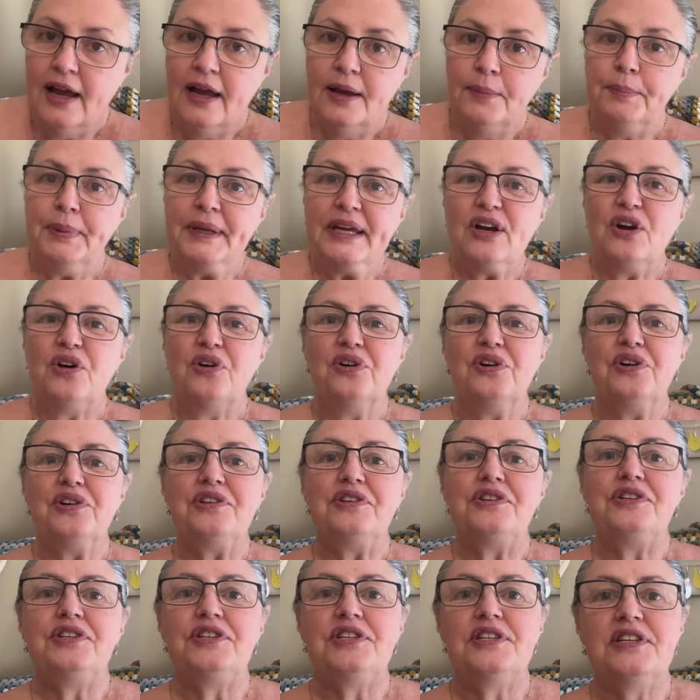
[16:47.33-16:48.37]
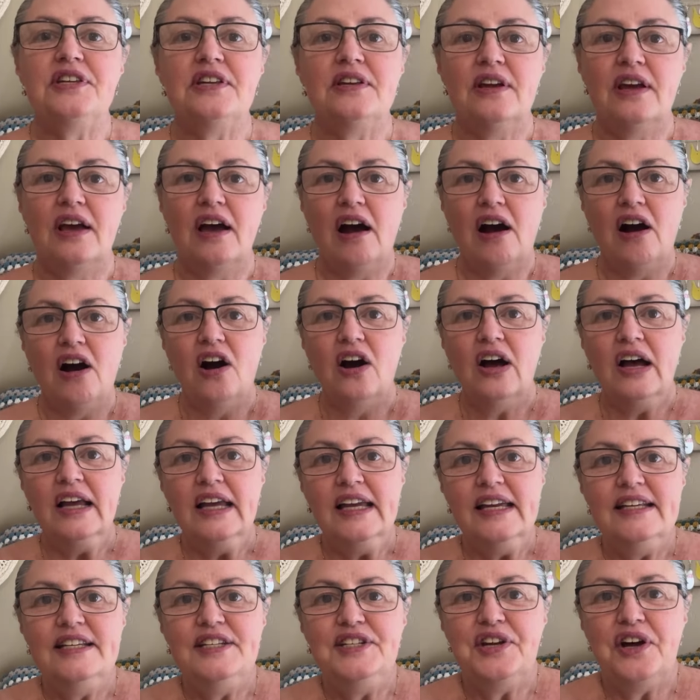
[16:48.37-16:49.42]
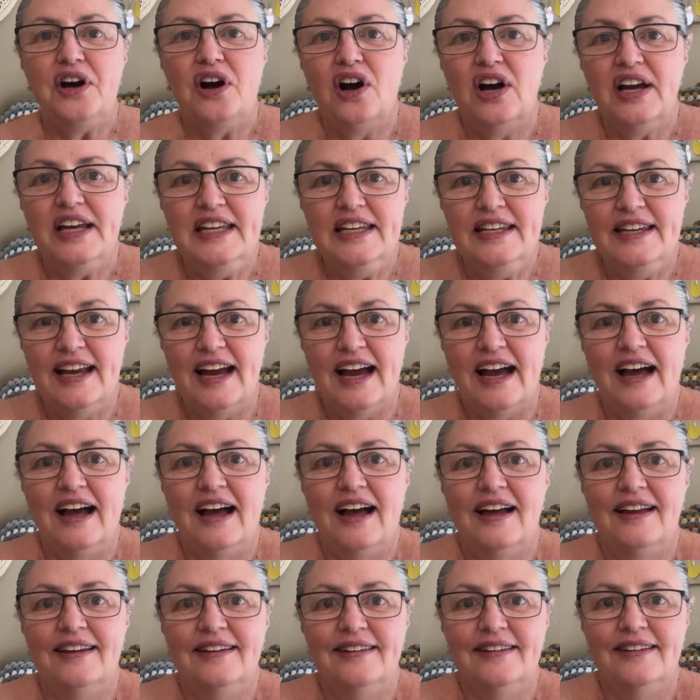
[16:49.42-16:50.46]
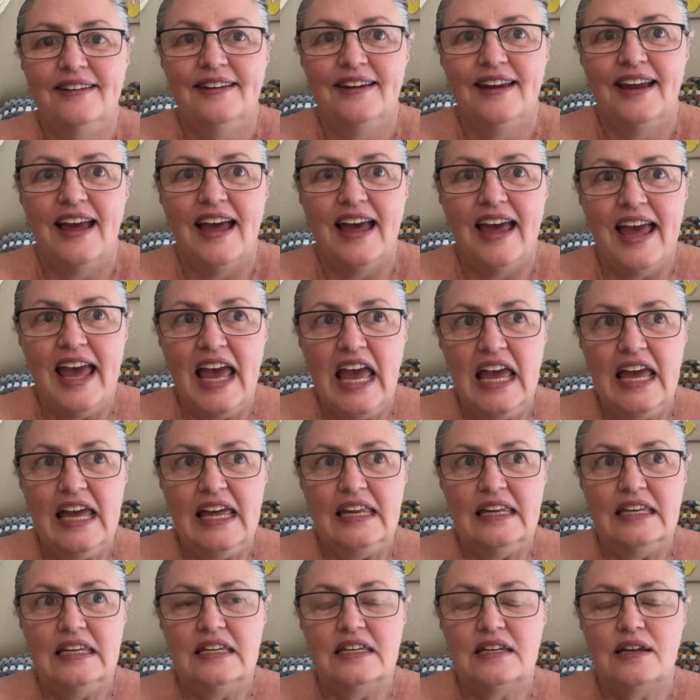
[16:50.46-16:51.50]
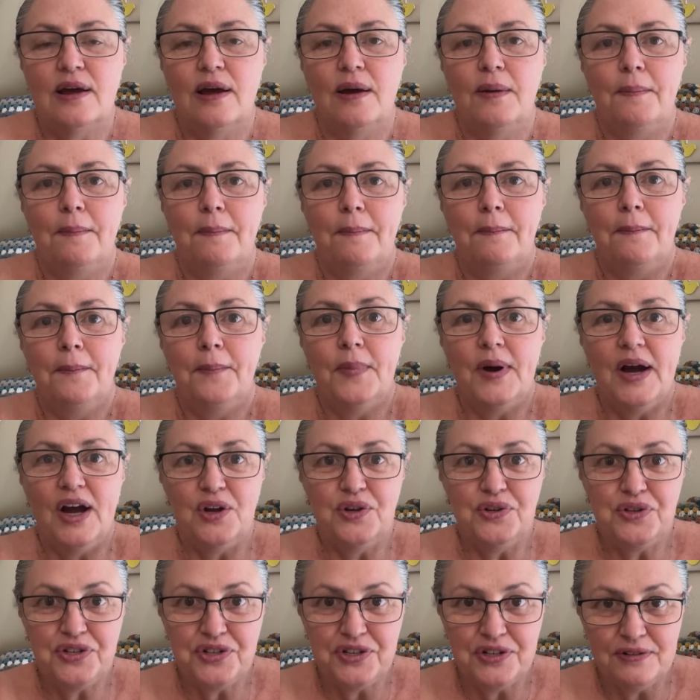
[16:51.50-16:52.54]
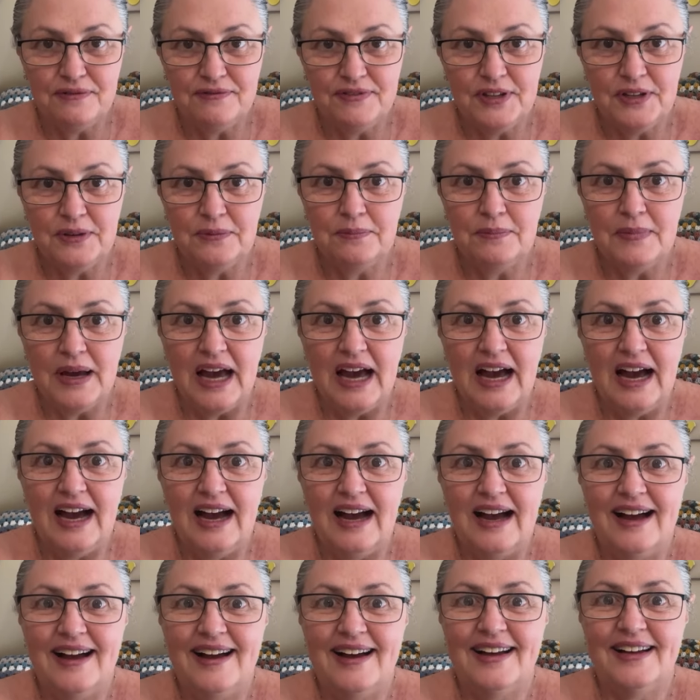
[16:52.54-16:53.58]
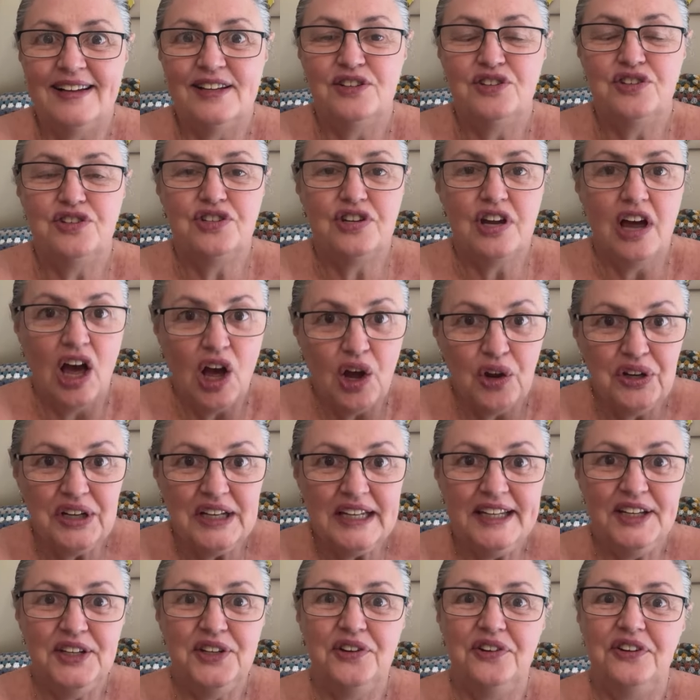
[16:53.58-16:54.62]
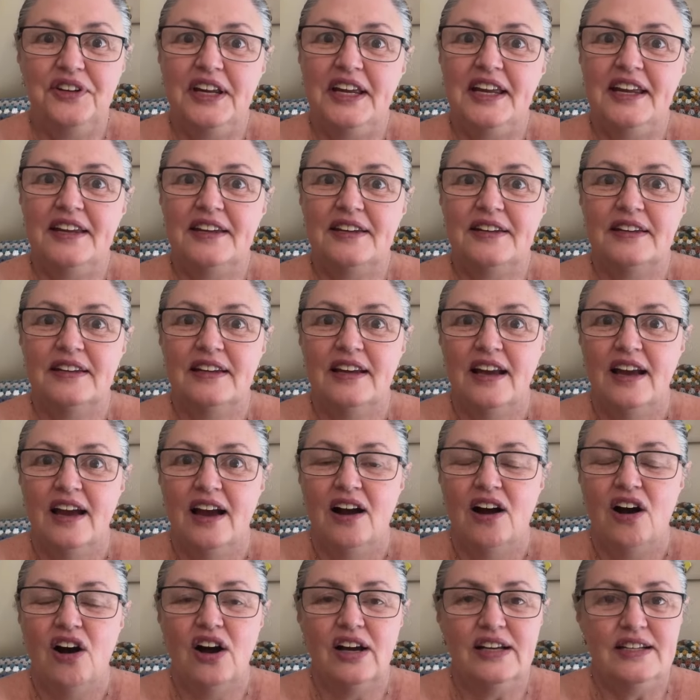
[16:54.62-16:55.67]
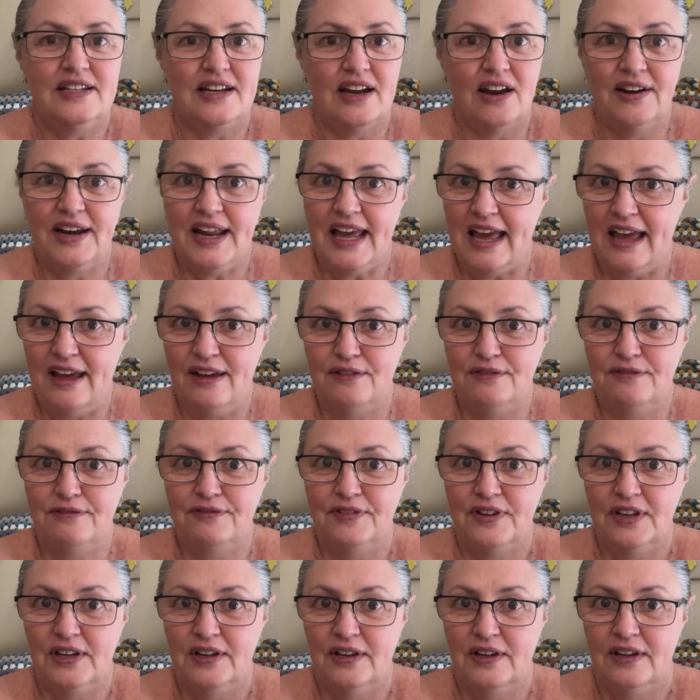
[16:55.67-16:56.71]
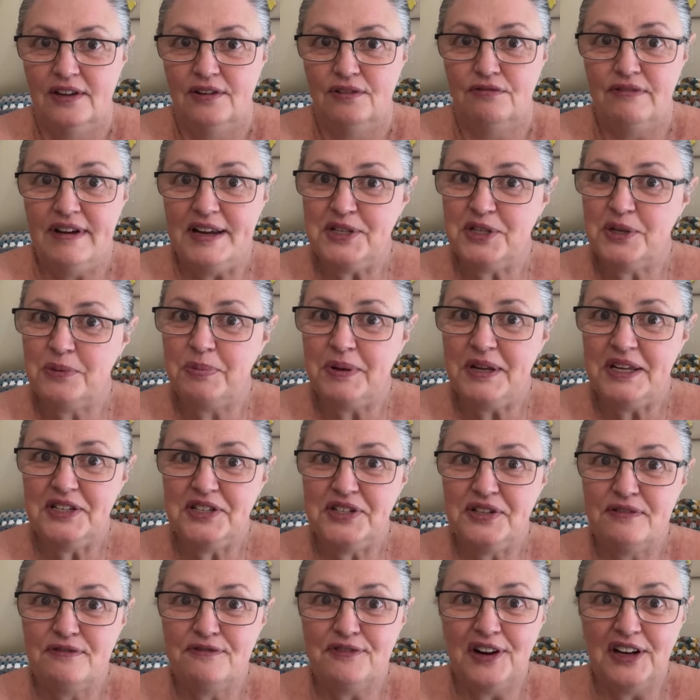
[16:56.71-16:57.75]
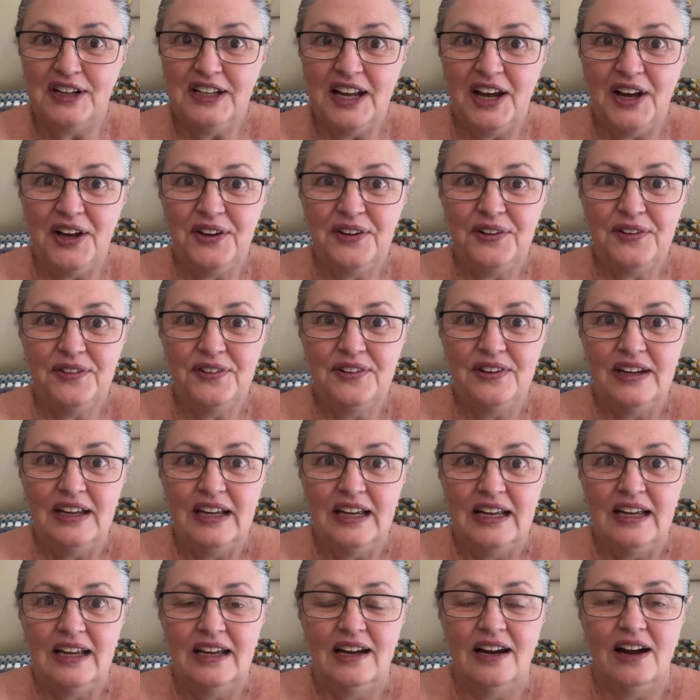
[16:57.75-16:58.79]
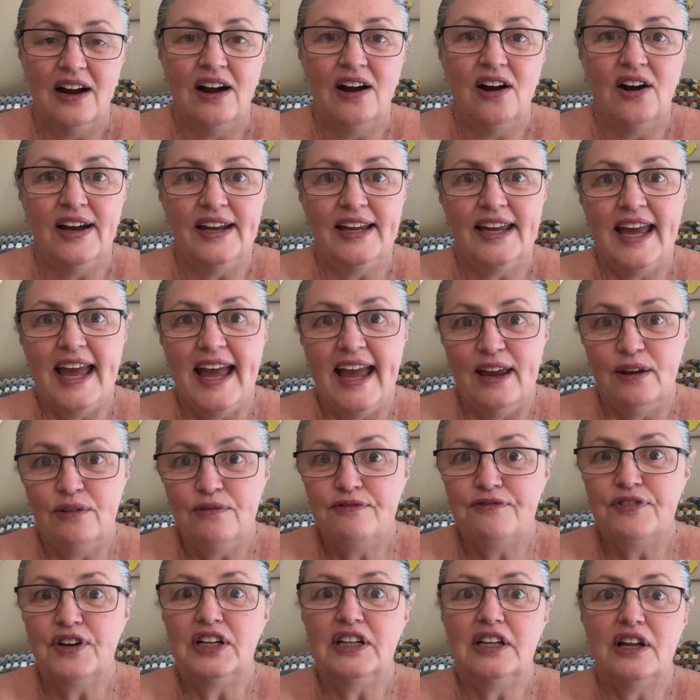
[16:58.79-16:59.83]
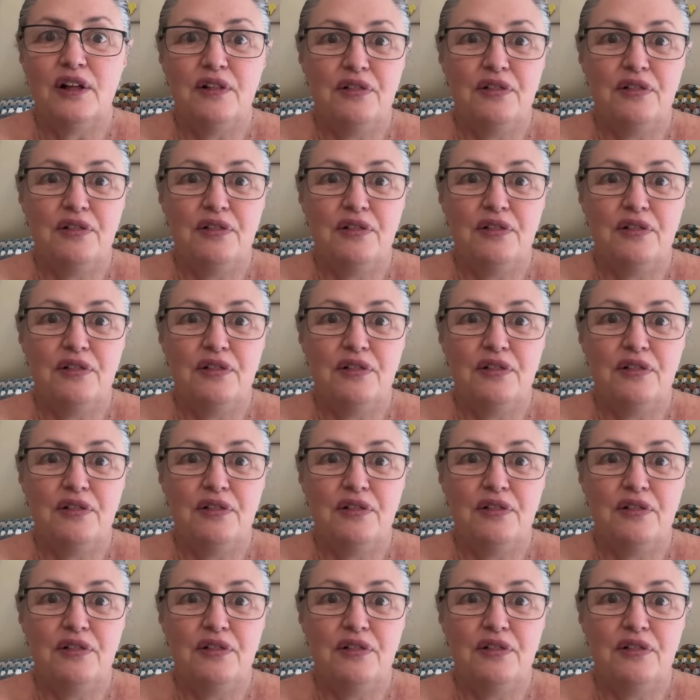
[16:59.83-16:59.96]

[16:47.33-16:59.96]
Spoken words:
Because I dye yarn and most of them are totally unique, I don't have recipes to follow. I can follow